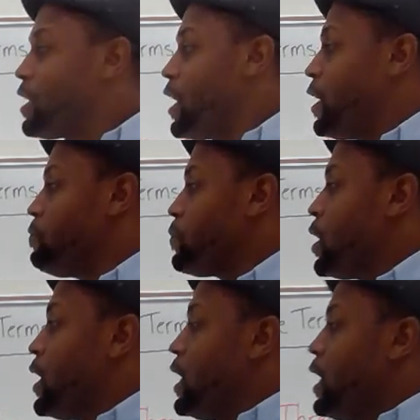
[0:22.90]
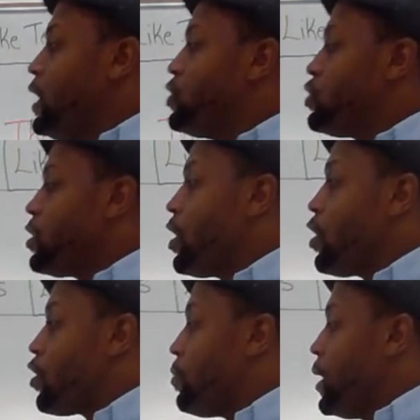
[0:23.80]
Okay, each
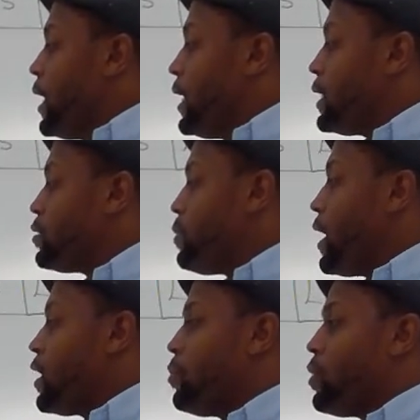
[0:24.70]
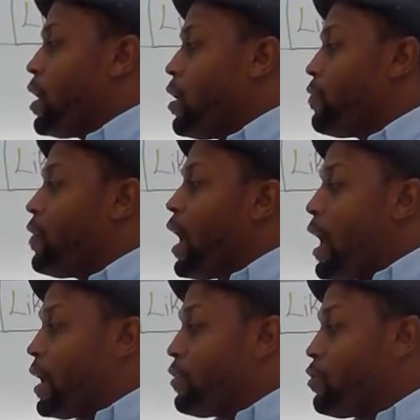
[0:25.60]
term is made up of
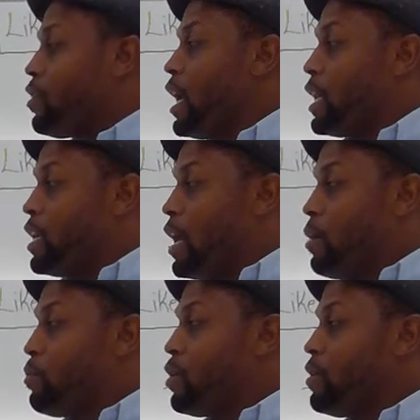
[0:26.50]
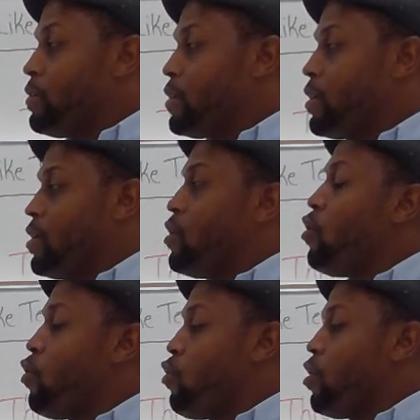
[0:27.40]
either a number
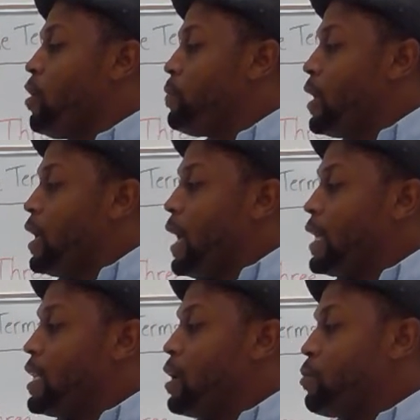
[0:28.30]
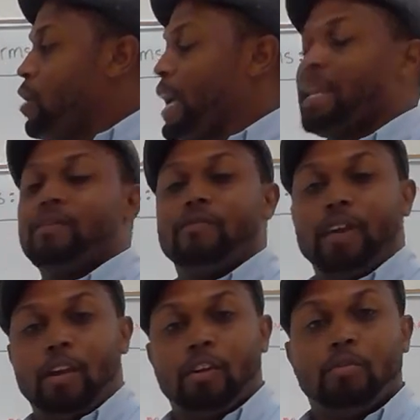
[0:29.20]
or a number and a
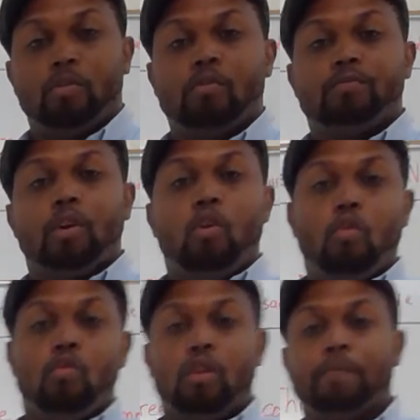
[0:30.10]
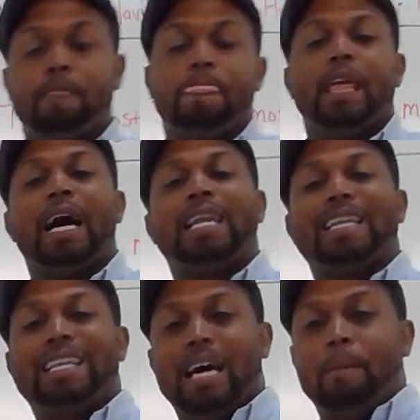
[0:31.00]
variable or a
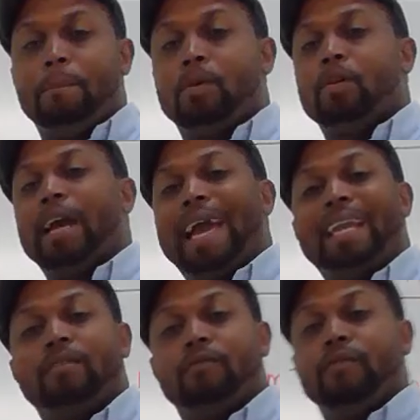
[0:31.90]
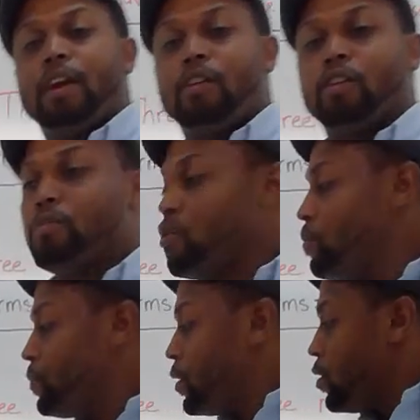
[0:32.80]
number and a
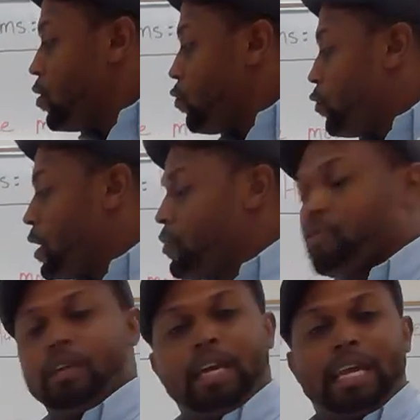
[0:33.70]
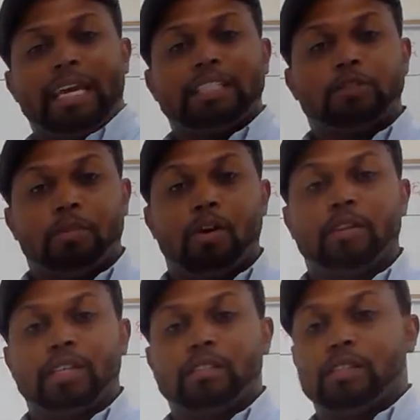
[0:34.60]
variable with an
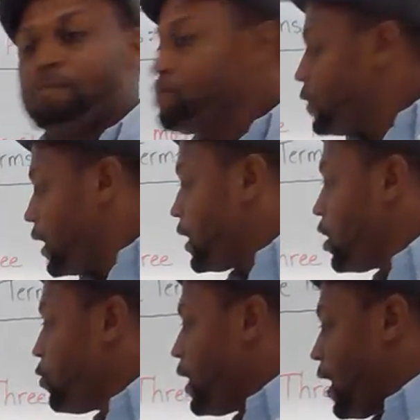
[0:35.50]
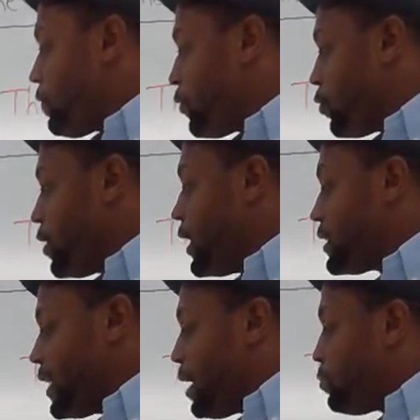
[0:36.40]
exponent. And here we have three
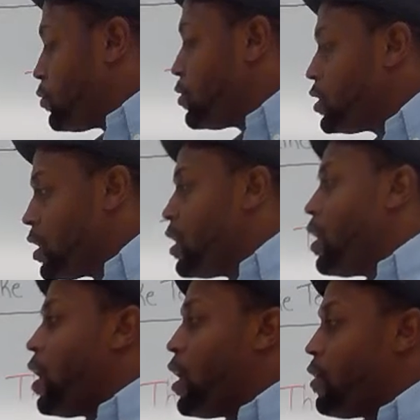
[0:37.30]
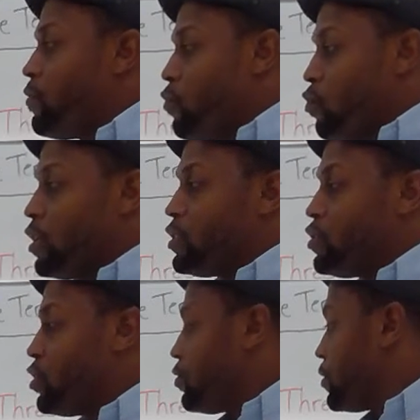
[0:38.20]
examples of 1,
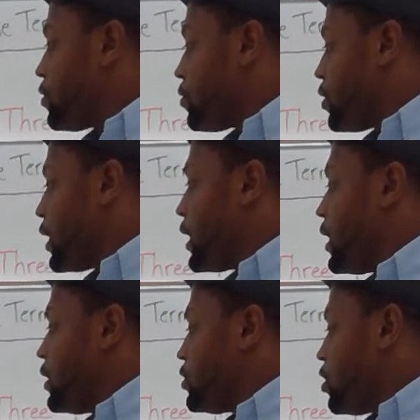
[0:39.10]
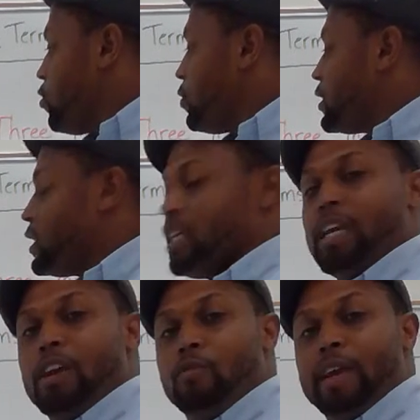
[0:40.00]
2, and 3. So we see
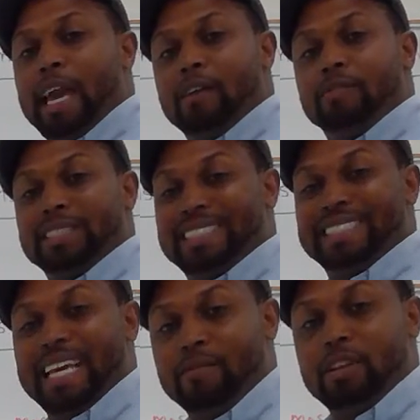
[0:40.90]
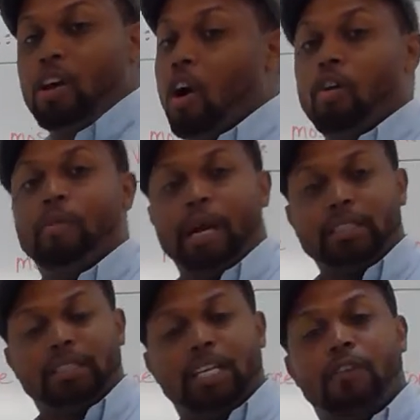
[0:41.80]
here we have 7 all by
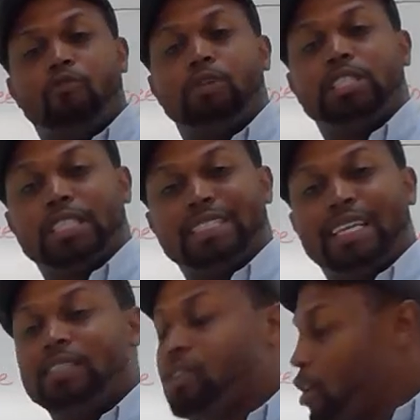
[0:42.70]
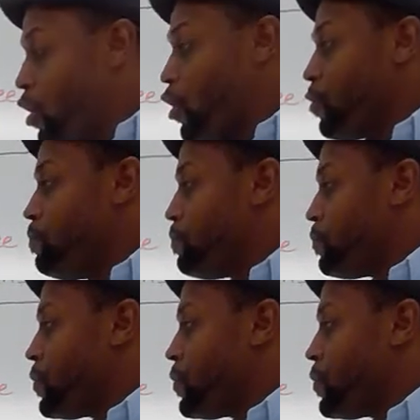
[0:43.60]
itself, which is a term.